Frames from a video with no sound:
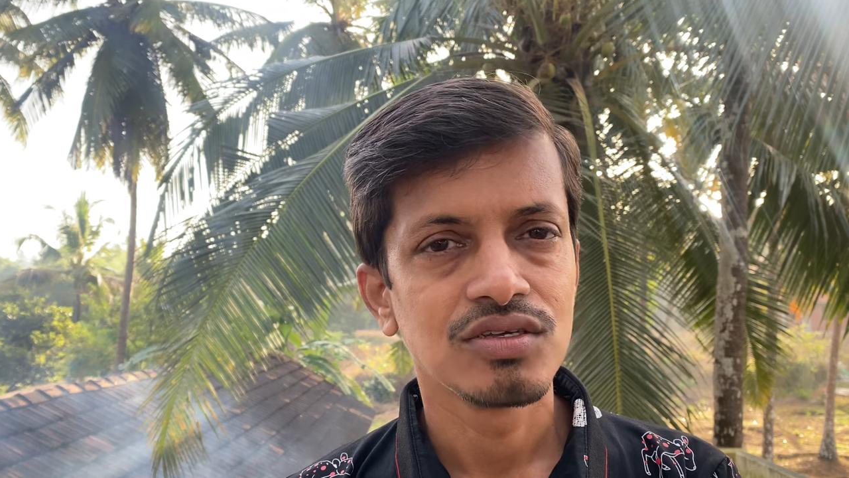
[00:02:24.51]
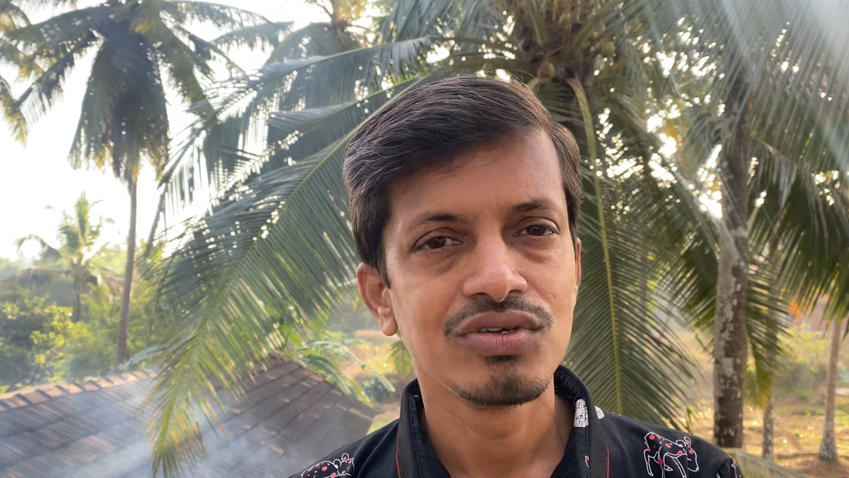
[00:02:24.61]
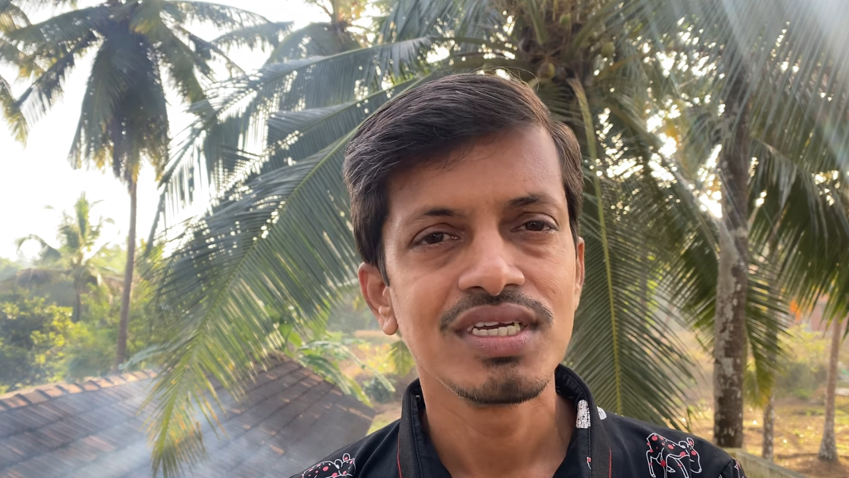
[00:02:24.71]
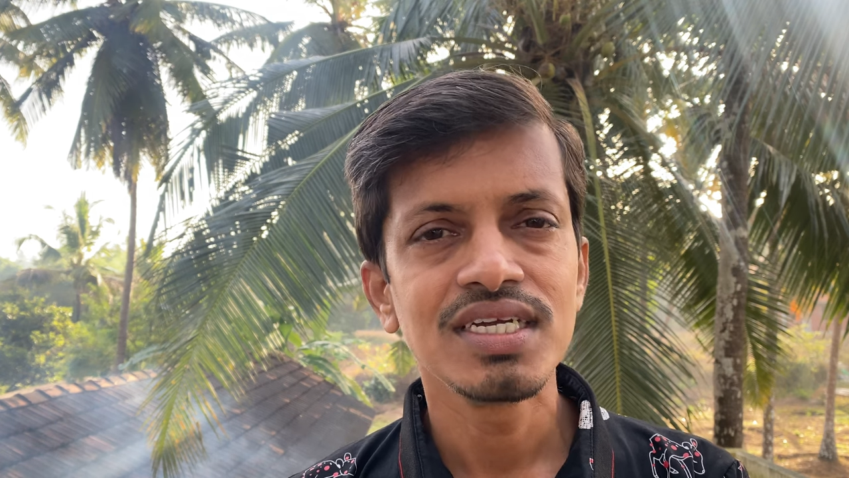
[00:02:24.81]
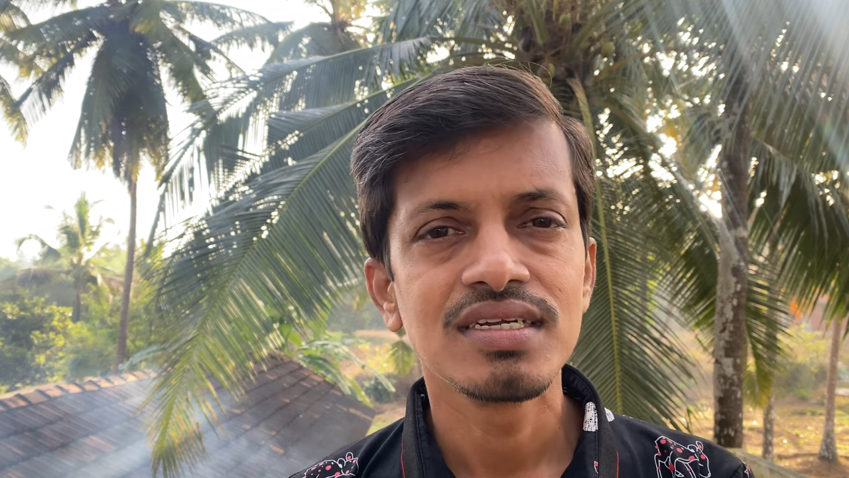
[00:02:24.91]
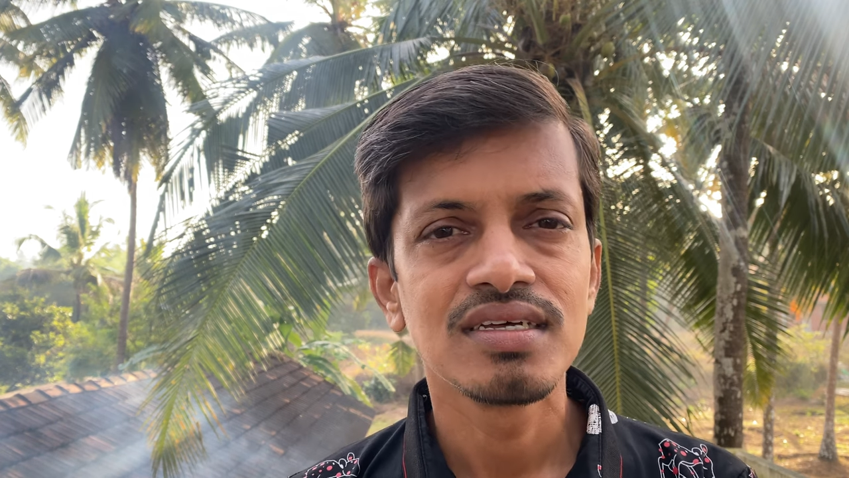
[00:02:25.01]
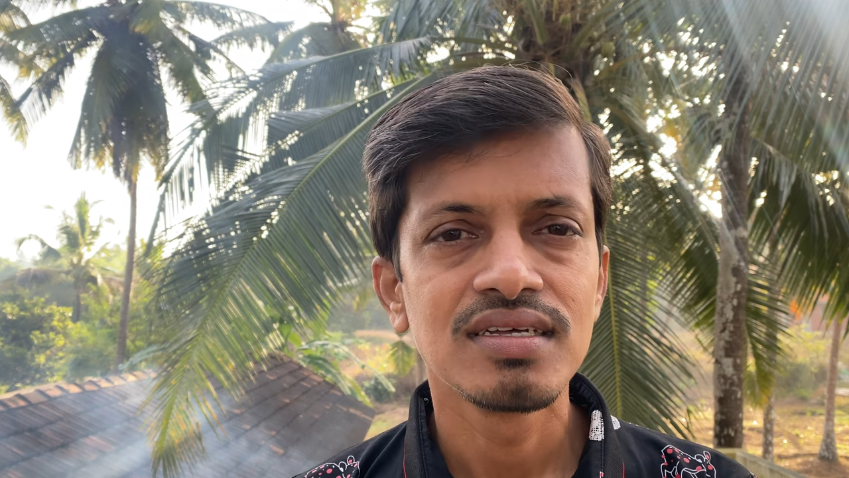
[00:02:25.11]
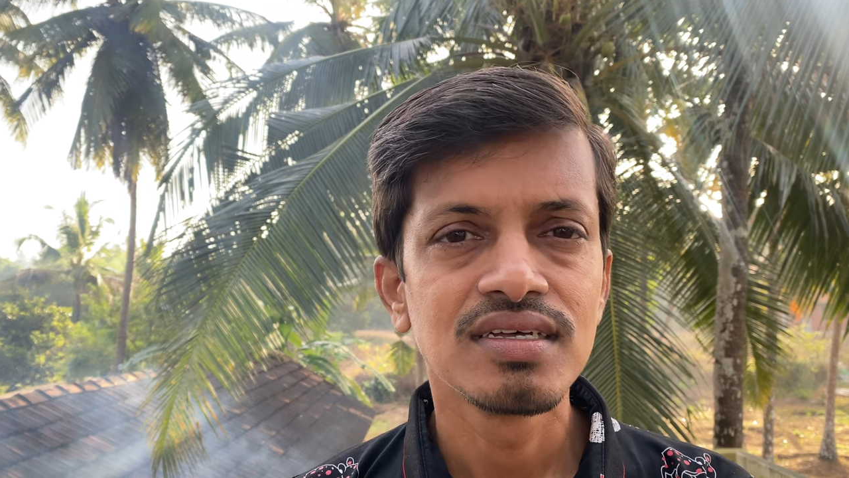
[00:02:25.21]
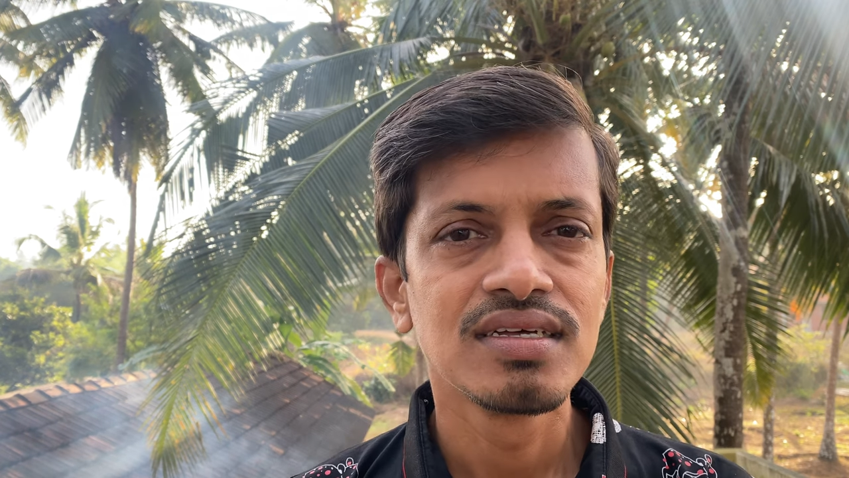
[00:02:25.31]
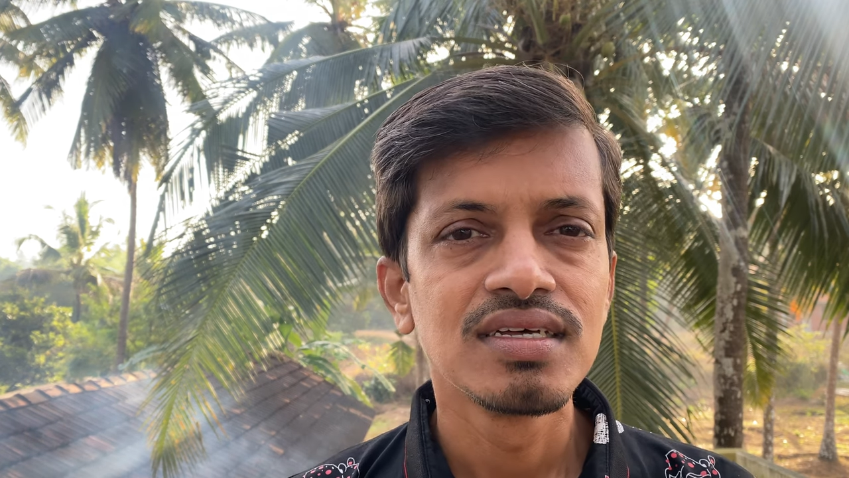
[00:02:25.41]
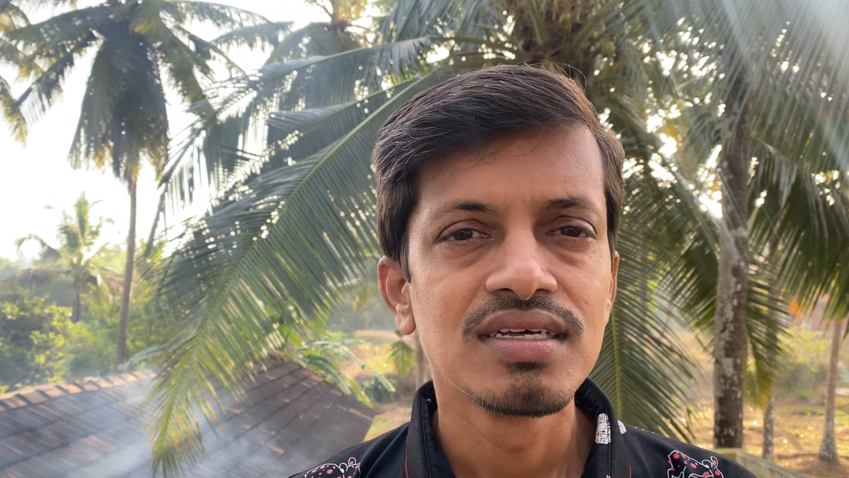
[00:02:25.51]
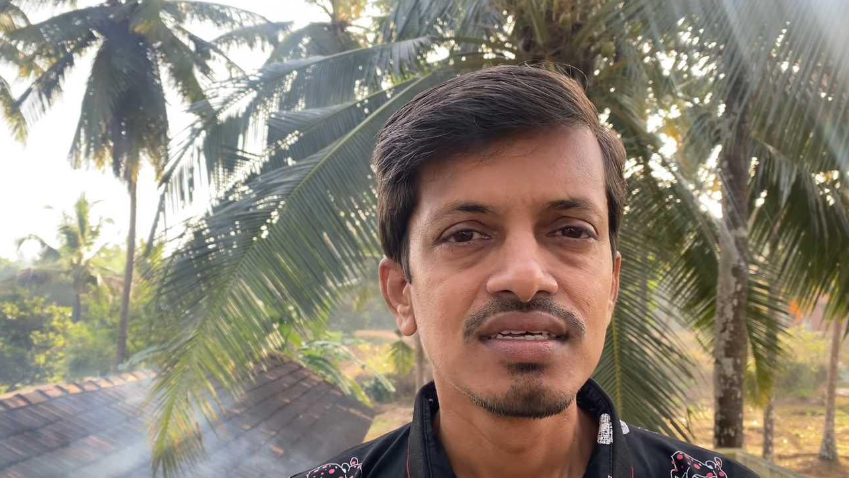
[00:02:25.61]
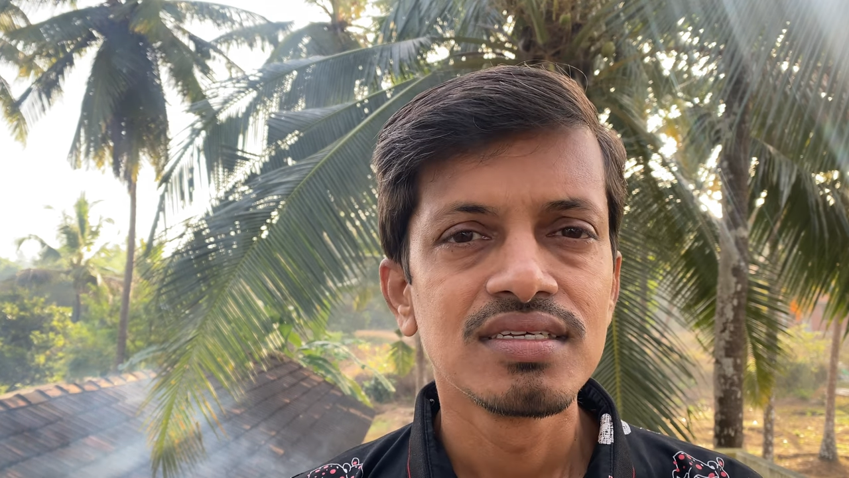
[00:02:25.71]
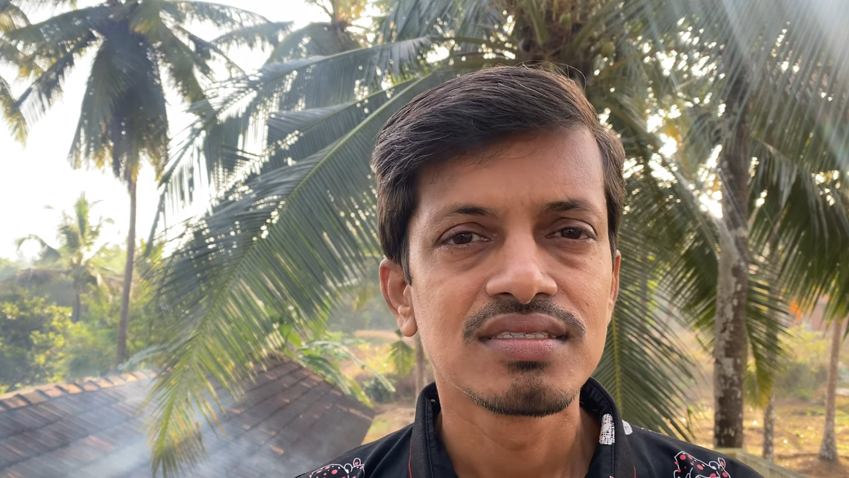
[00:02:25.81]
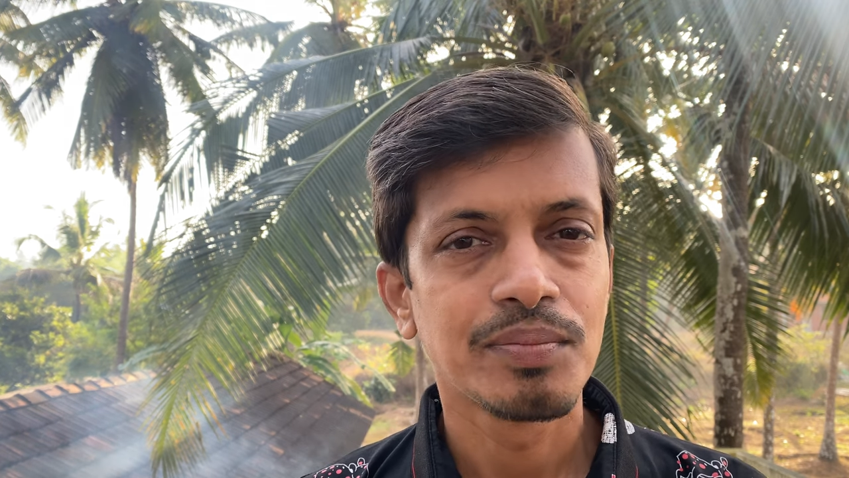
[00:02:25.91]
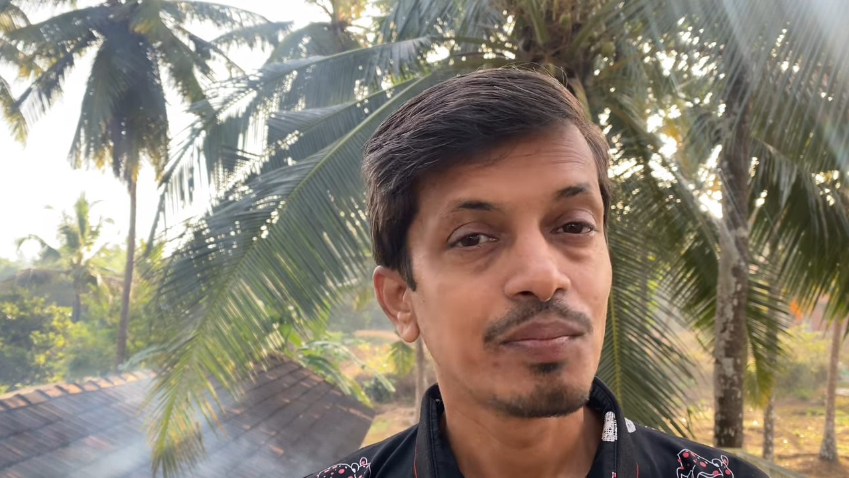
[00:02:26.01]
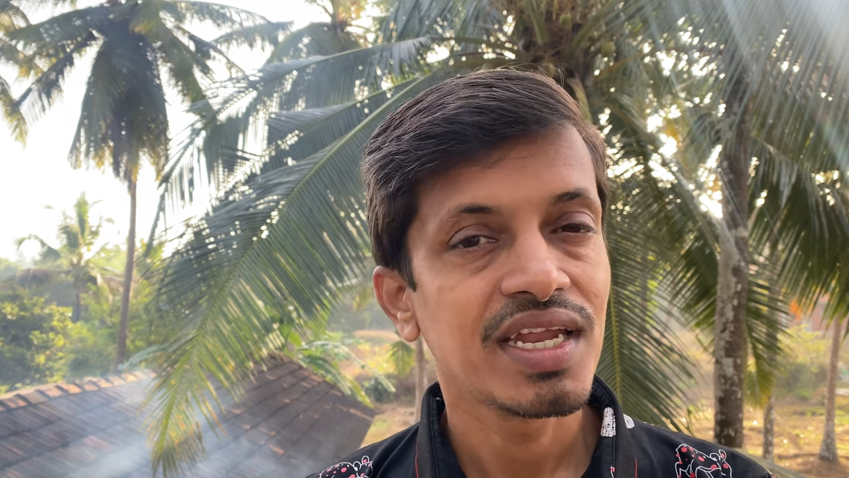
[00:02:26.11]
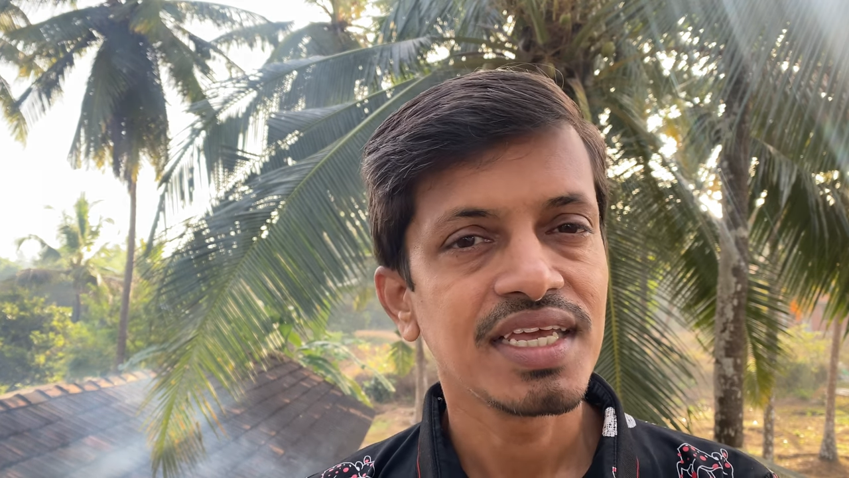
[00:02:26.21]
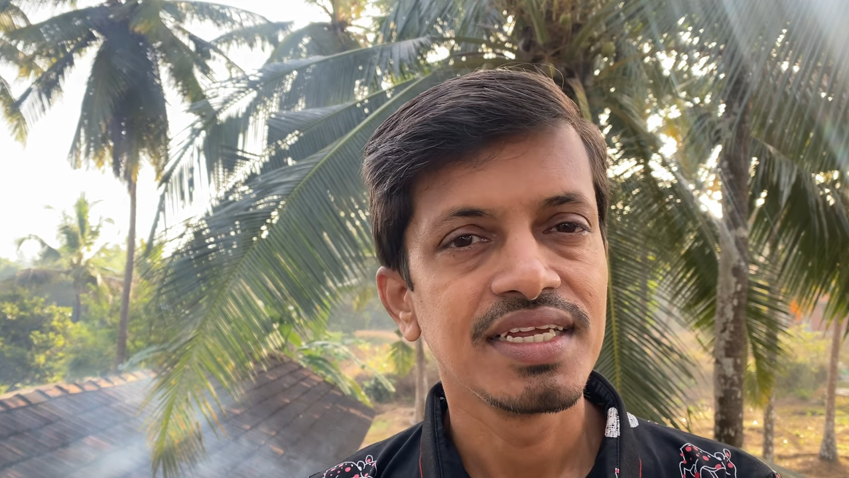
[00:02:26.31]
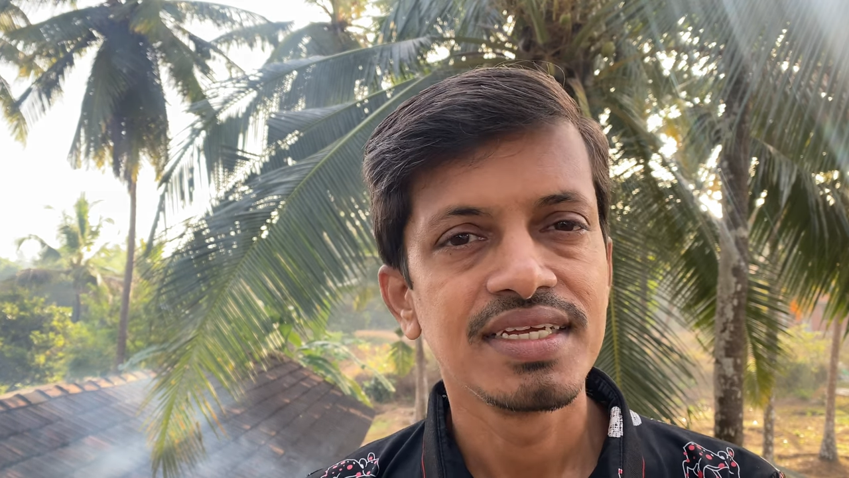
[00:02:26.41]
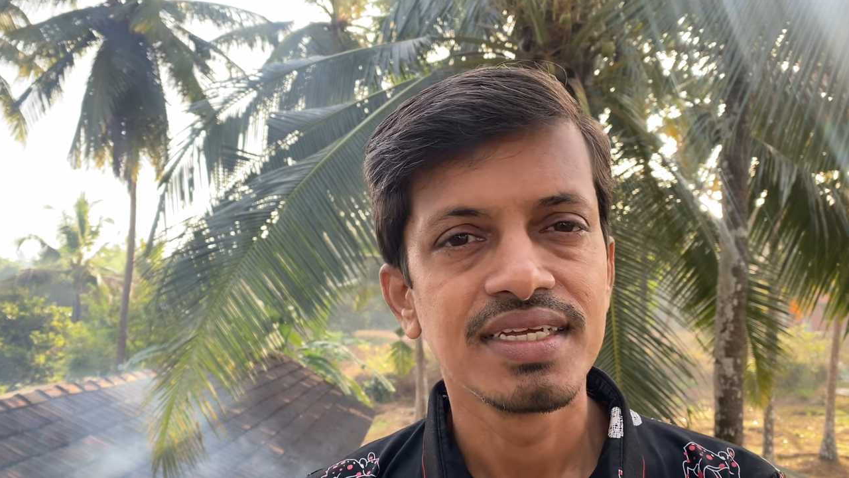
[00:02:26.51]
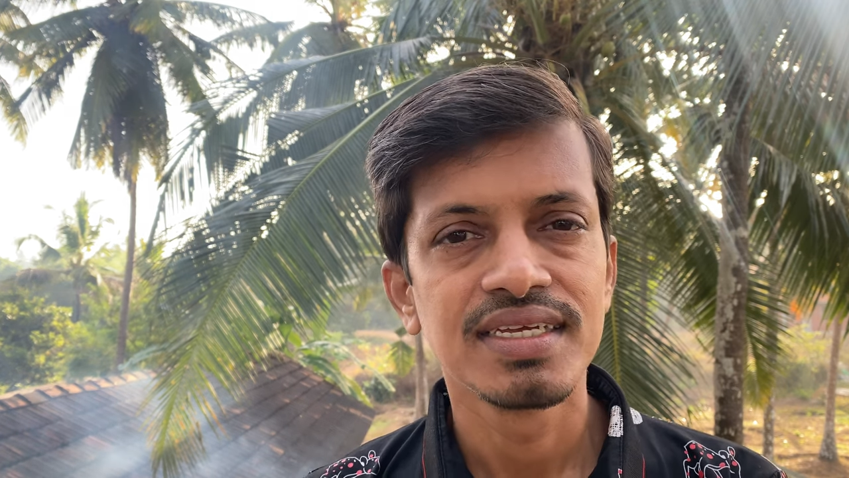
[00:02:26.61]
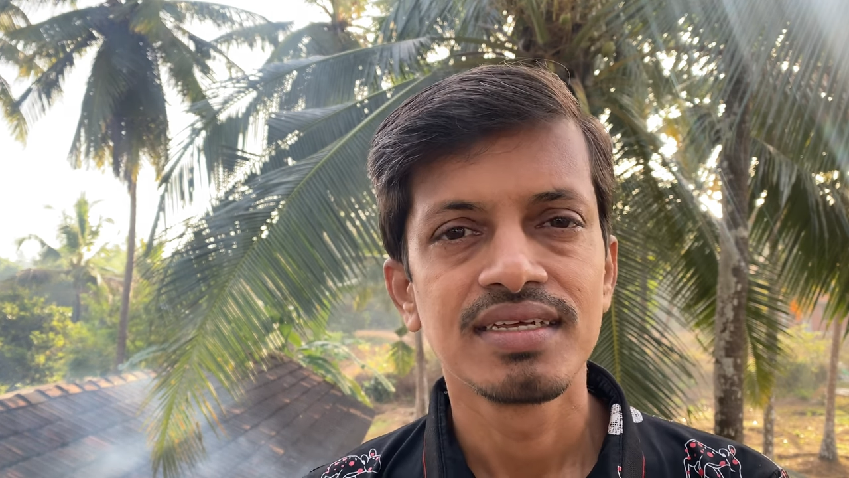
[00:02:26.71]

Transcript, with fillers: you need some money,